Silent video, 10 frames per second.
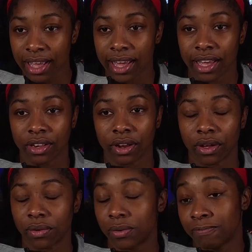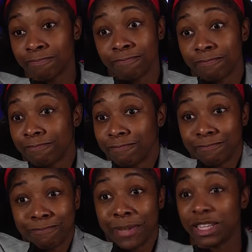And, you know,
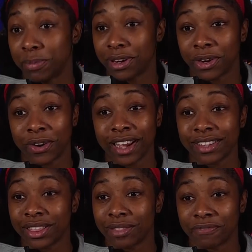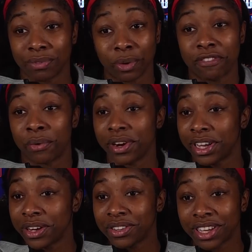it's been a crazy 3-4
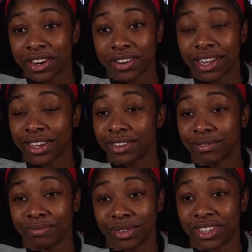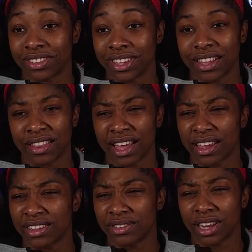years here, and, like, just seeing that
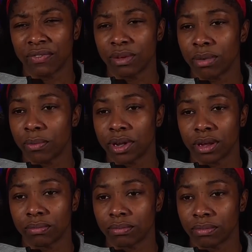is definitely momentum.